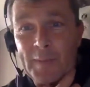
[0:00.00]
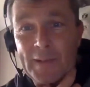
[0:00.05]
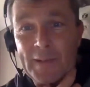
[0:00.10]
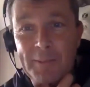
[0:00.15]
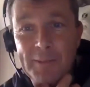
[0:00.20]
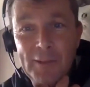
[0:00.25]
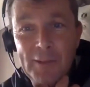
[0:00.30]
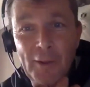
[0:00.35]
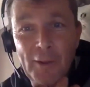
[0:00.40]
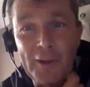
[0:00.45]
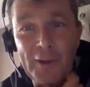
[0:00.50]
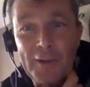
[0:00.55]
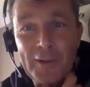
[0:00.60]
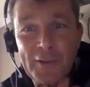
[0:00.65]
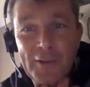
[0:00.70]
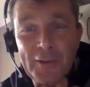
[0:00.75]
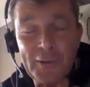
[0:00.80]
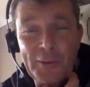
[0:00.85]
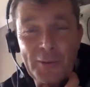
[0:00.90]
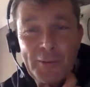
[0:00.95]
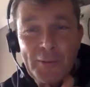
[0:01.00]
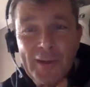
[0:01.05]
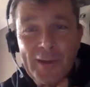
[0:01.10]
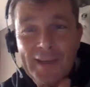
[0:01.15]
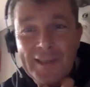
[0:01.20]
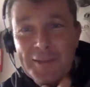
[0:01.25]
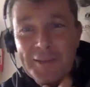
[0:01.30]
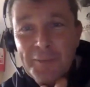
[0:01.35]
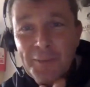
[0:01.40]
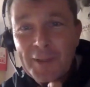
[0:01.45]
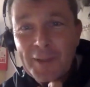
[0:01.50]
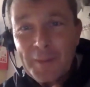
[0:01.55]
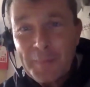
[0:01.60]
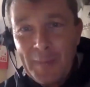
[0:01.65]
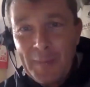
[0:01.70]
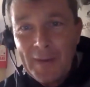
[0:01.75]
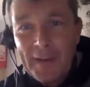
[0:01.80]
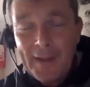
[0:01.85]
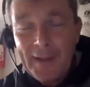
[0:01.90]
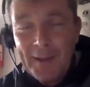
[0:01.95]
He was long in the tooth and he just wanted to
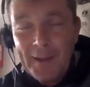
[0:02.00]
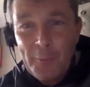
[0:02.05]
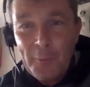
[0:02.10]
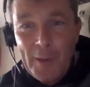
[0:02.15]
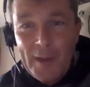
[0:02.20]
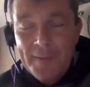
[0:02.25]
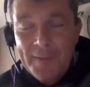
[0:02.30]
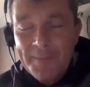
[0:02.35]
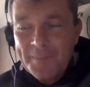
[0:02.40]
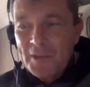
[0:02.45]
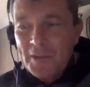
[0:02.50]
play and win.